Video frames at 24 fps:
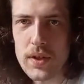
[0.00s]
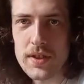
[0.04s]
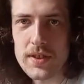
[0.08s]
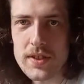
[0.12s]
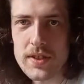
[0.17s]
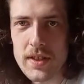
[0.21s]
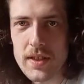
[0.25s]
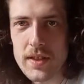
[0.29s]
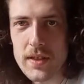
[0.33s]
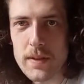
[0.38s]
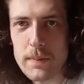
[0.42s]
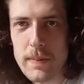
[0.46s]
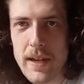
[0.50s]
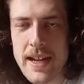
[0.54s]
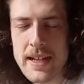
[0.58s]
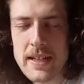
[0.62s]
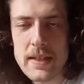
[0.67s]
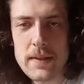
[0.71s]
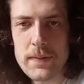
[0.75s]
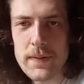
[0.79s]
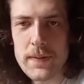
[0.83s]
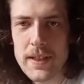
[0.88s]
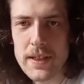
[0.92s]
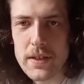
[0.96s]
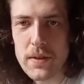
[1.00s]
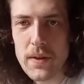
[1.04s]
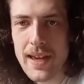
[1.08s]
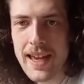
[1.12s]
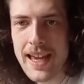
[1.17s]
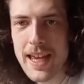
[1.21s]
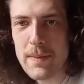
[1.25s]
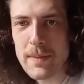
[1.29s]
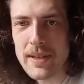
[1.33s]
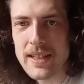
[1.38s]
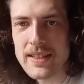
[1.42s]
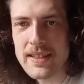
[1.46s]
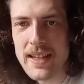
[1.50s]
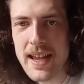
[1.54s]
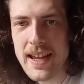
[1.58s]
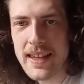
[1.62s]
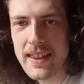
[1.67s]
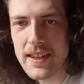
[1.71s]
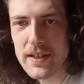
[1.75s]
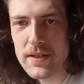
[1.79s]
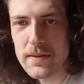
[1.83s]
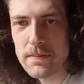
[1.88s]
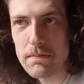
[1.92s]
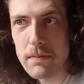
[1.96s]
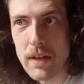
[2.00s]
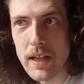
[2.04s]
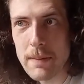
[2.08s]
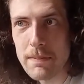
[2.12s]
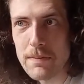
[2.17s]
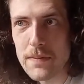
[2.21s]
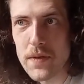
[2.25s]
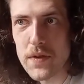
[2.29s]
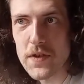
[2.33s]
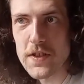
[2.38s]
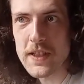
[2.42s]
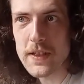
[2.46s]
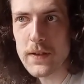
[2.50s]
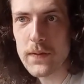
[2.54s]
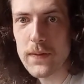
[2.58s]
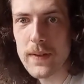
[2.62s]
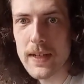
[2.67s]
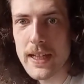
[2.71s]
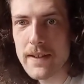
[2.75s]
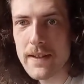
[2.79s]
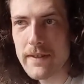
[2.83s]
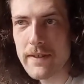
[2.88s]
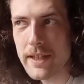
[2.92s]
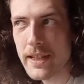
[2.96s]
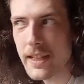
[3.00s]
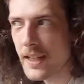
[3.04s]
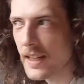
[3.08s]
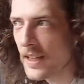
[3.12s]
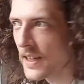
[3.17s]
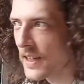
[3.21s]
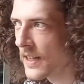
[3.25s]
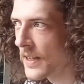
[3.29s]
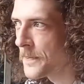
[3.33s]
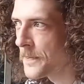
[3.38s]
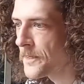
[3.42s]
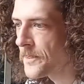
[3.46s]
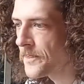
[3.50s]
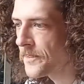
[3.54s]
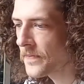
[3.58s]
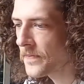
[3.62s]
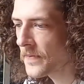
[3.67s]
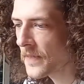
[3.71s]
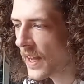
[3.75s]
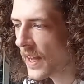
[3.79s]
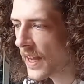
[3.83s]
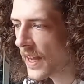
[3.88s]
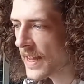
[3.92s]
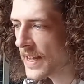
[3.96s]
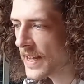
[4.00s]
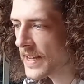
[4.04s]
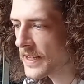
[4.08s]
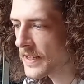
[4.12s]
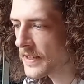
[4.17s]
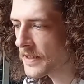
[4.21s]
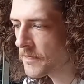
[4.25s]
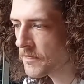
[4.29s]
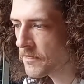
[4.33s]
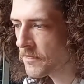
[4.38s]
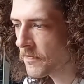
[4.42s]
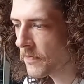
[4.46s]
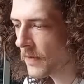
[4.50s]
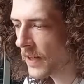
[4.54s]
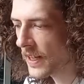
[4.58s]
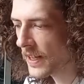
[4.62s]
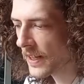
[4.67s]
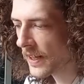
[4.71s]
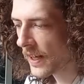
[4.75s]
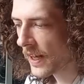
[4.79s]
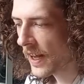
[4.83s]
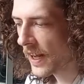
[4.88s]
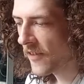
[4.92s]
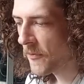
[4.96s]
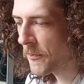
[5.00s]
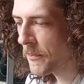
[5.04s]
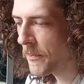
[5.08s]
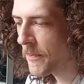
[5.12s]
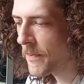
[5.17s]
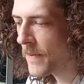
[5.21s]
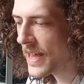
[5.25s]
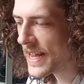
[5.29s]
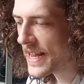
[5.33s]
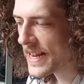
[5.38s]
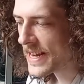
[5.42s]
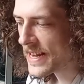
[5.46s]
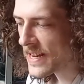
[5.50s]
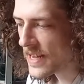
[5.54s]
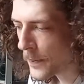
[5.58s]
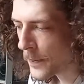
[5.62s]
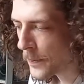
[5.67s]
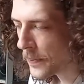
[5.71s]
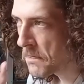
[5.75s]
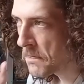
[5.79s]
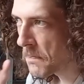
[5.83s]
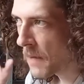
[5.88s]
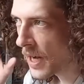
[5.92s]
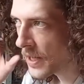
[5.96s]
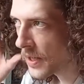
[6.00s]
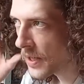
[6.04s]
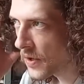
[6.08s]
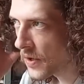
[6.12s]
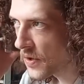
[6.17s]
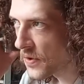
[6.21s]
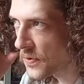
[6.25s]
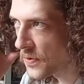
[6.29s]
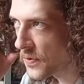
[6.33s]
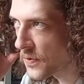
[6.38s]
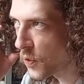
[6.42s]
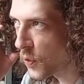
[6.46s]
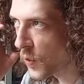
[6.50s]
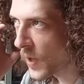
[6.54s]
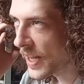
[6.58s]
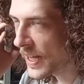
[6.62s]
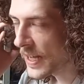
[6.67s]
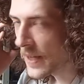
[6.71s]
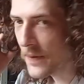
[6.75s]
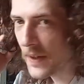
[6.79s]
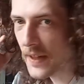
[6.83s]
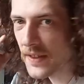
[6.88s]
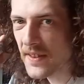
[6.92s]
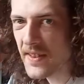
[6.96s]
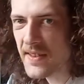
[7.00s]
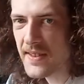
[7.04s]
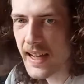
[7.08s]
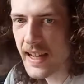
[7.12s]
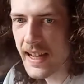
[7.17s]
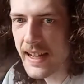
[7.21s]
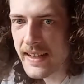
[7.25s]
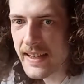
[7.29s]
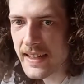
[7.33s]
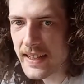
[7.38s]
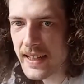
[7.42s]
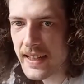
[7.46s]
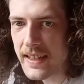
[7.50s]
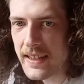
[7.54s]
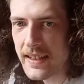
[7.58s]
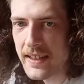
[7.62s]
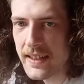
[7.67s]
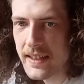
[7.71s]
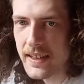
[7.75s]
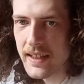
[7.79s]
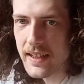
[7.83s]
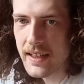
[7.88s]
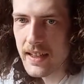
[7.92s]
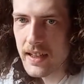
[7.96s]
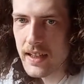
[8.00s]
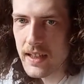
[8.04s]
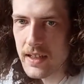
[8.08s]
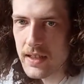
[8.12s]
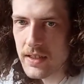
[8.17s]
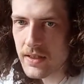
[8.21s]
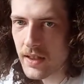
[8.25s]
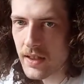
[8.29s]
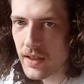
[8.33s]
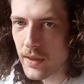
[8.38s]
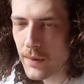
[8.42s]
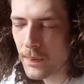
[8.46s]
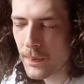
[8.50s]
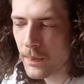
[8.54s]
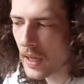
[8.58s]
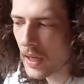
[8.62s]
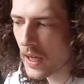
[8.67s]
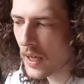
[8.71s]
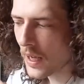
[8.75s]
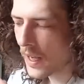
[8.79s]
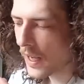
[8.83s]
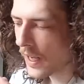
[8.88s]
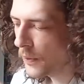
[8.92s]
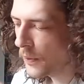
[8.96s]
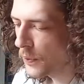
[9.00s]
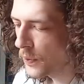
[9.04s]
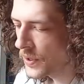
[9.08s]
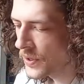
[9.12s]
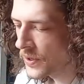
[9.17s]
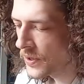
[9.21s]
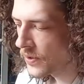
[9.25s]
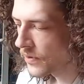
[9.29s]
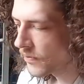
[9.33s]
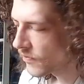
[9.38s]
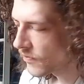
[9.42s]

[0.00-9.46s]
so anything you hear me say that's like music theory is like I've made up my own way of understanding it. So I wouldn't